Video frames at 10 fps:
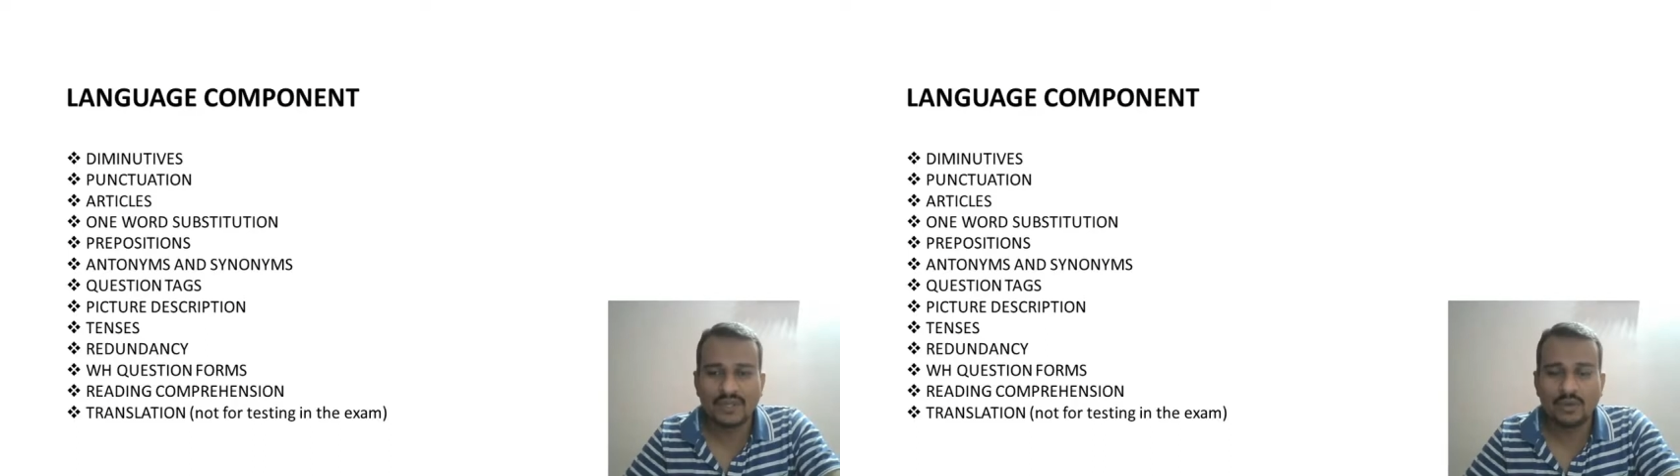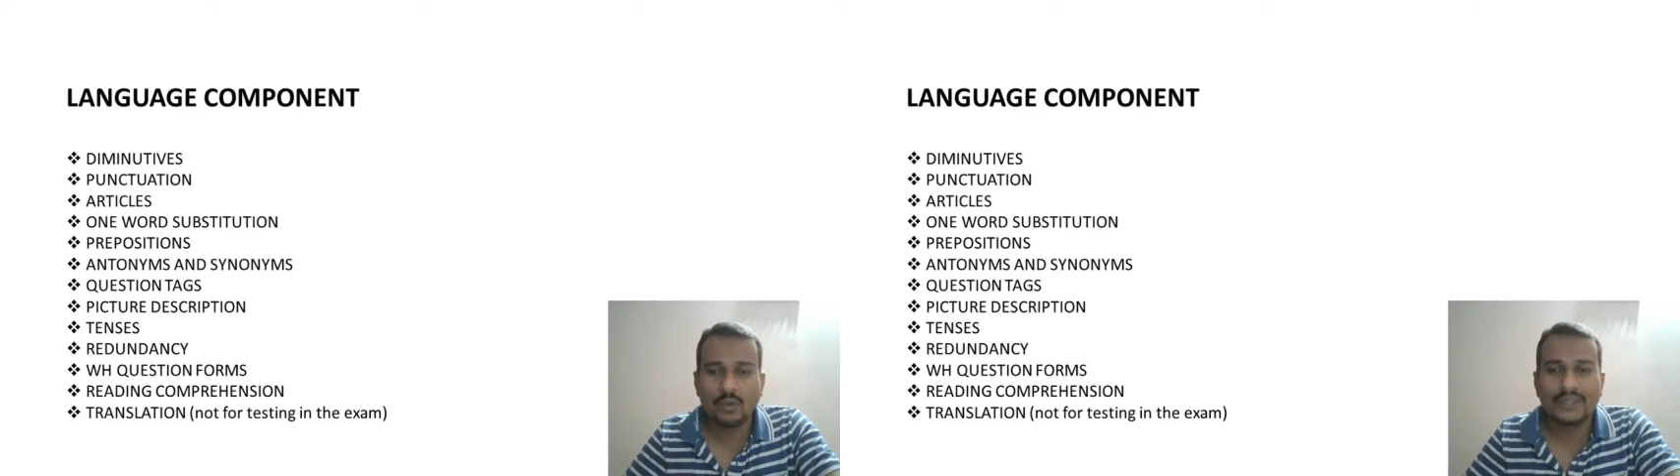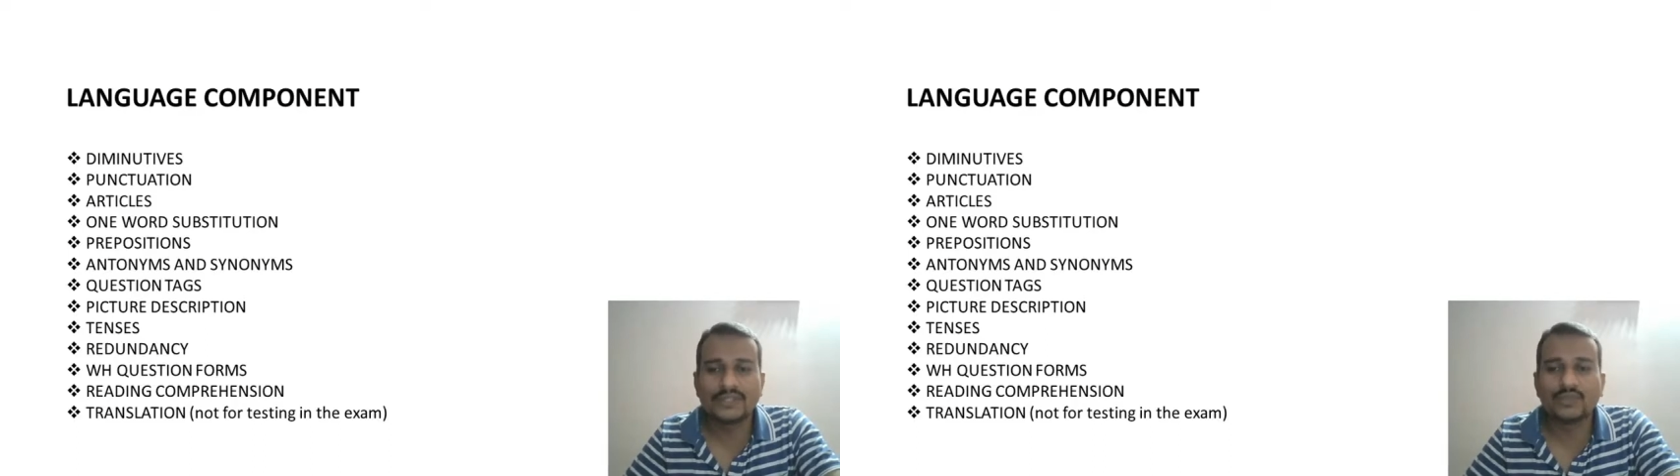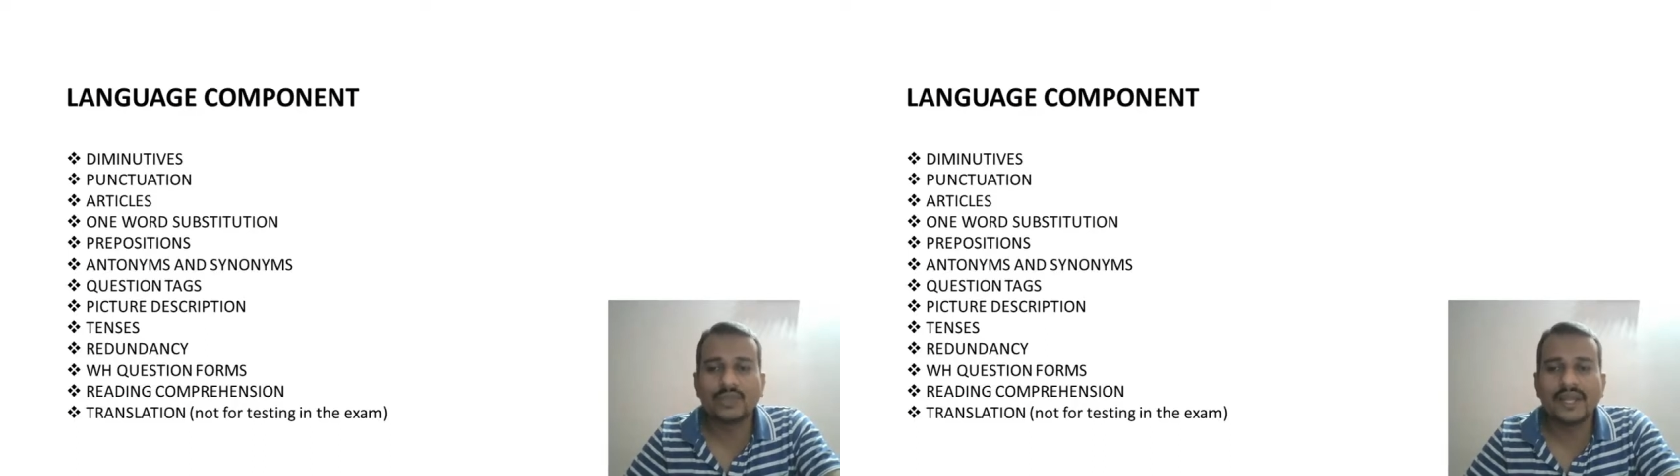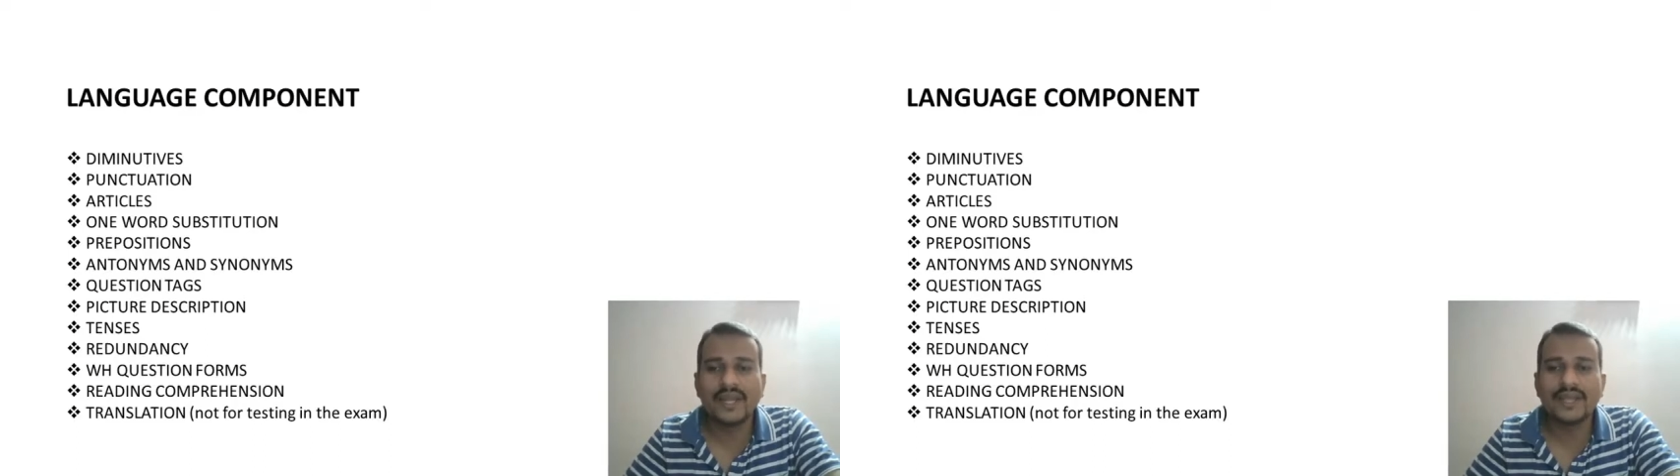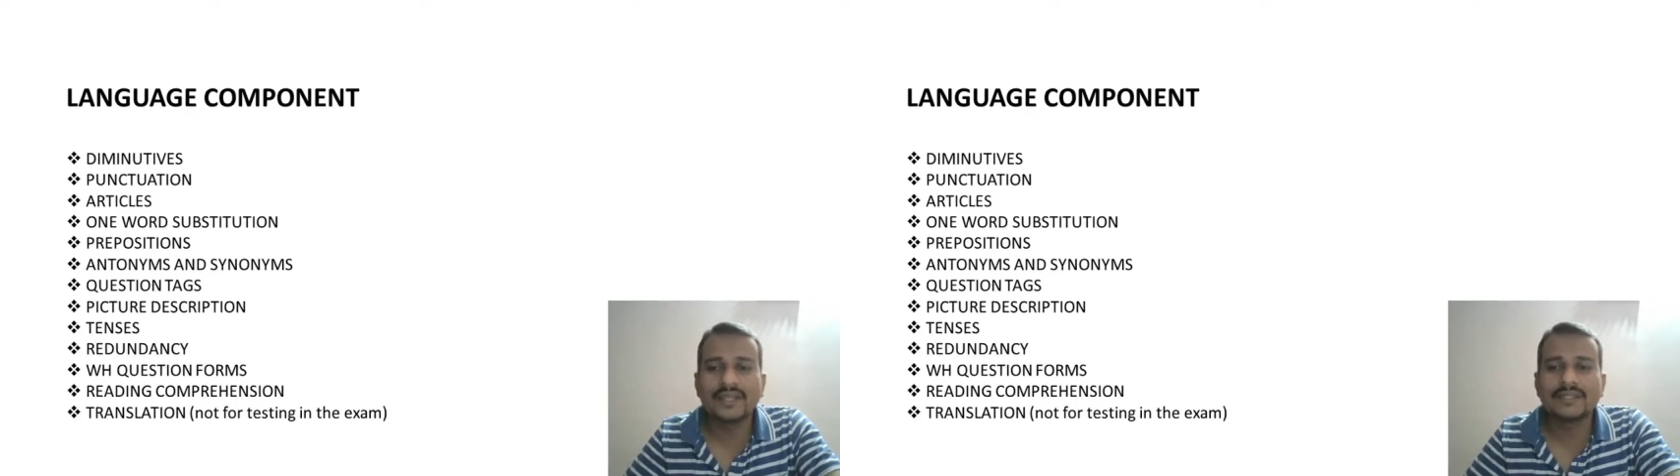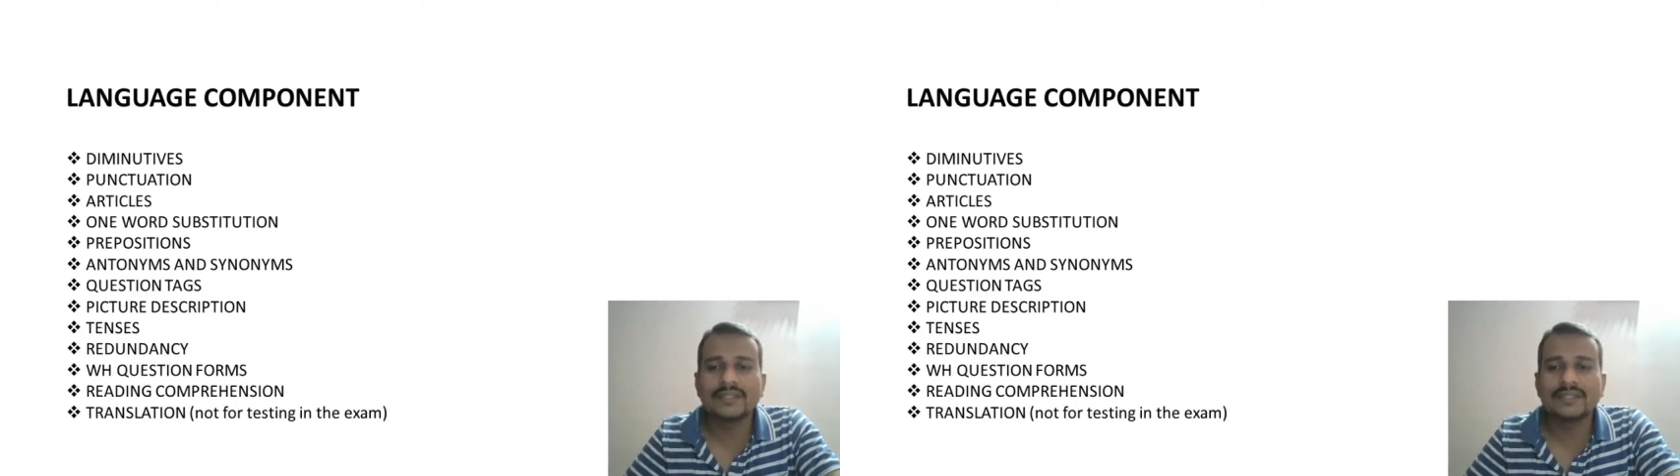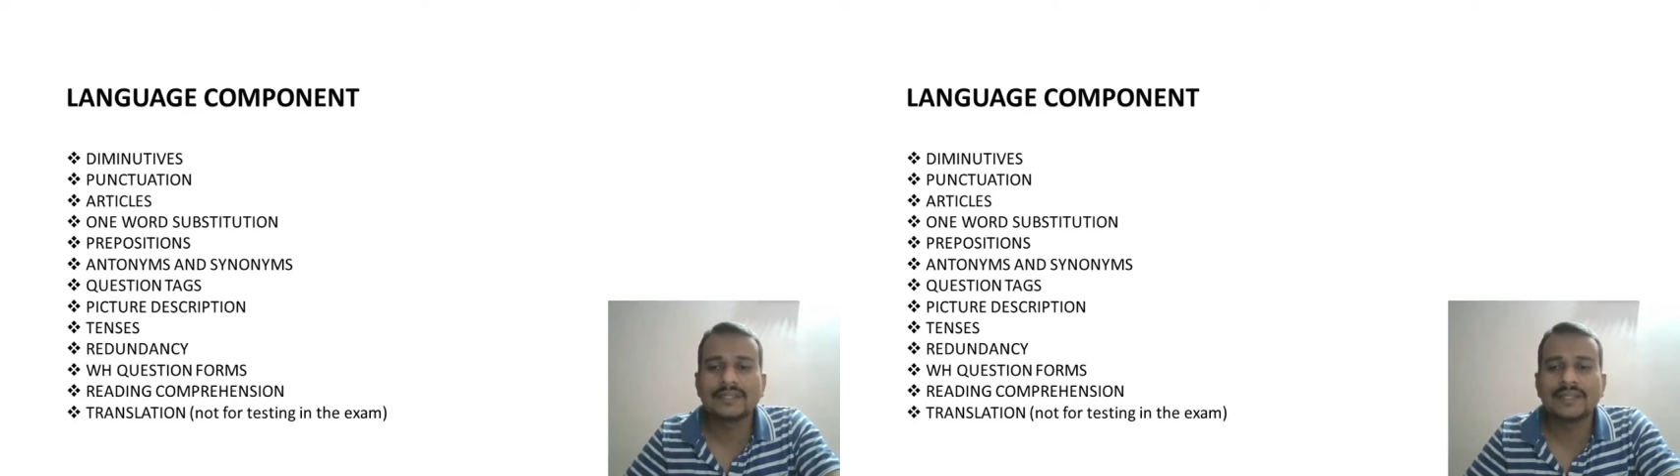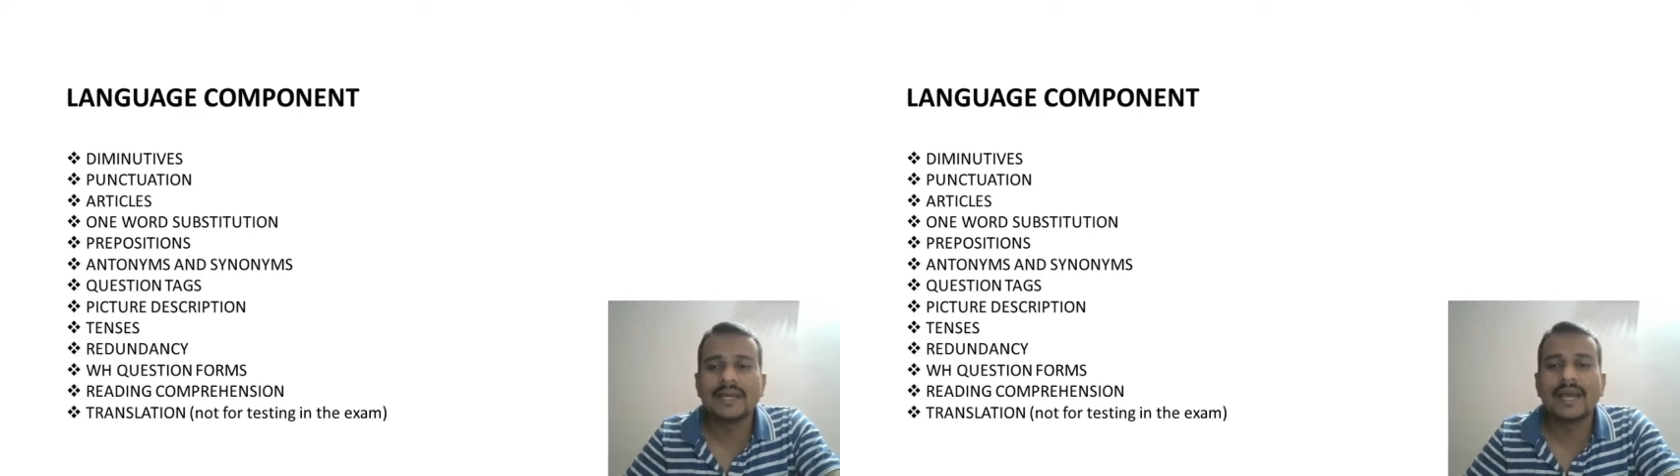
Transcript: which relates